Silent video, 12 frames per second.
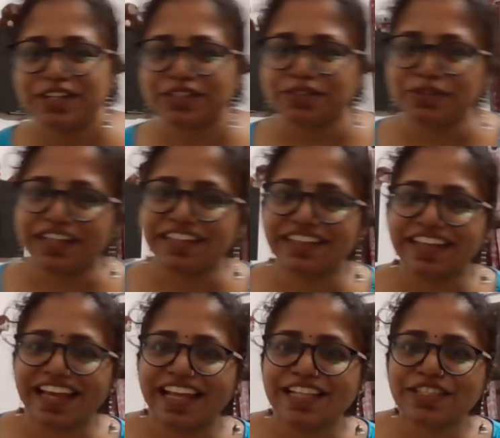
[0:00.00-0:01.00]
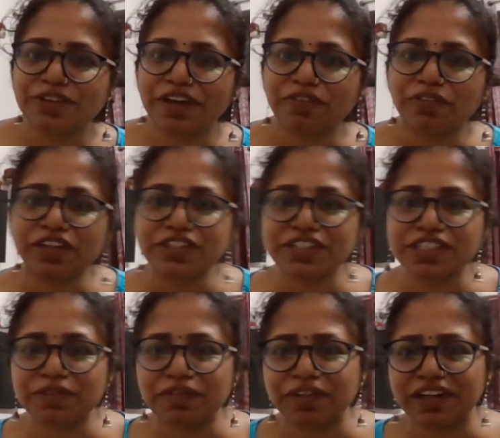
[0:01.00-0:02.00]
So anything else you have questions,
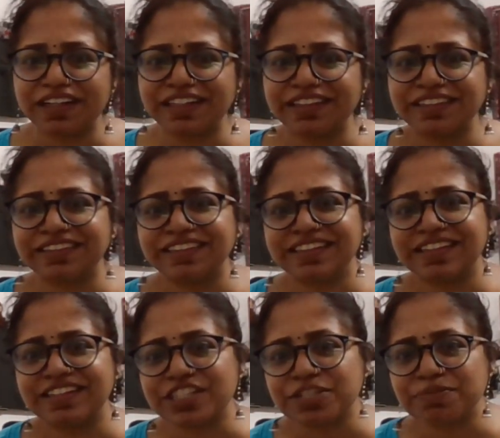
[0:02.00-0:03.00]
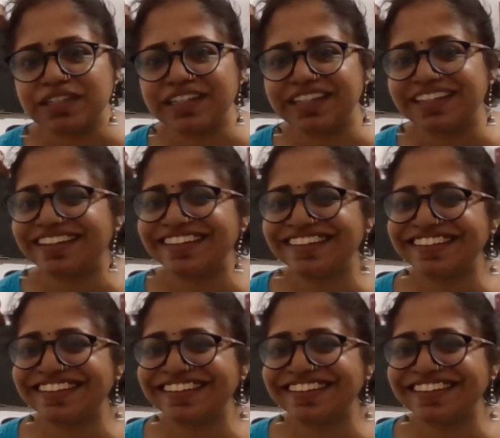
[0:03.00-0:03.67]
Vivan, Rashmi,